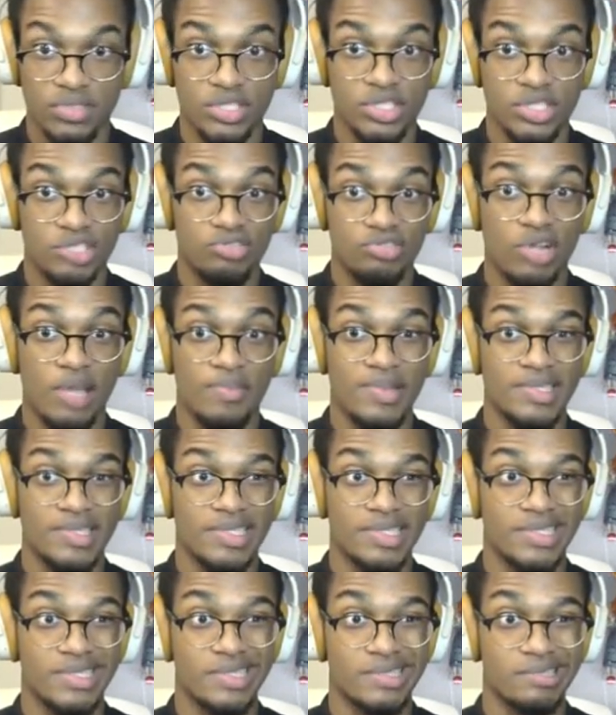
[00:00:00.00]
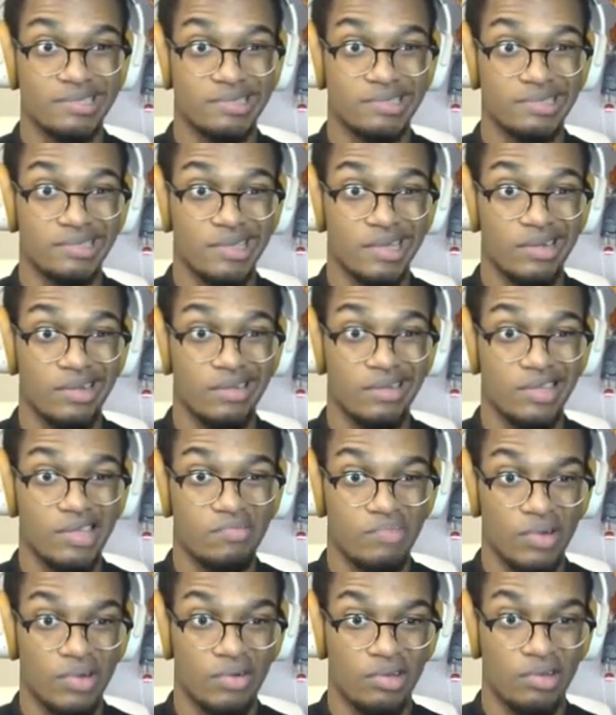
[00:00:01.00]
because Krampus is clearly
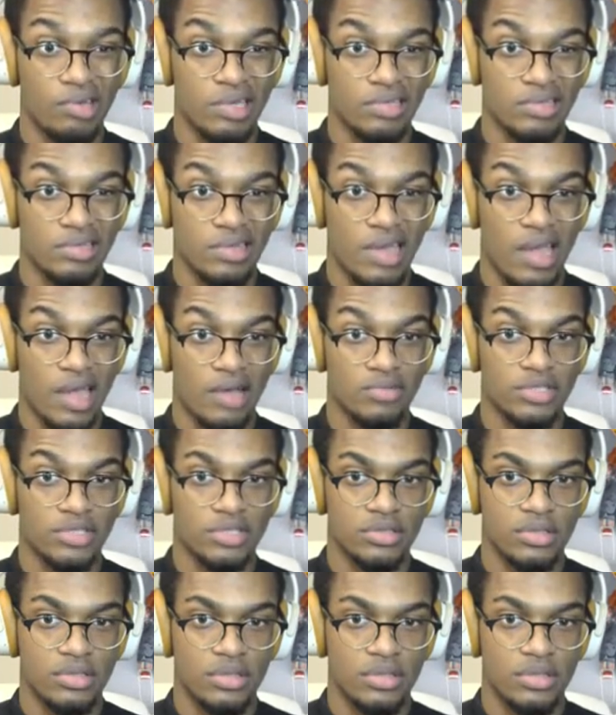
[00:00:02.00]
broken into the house.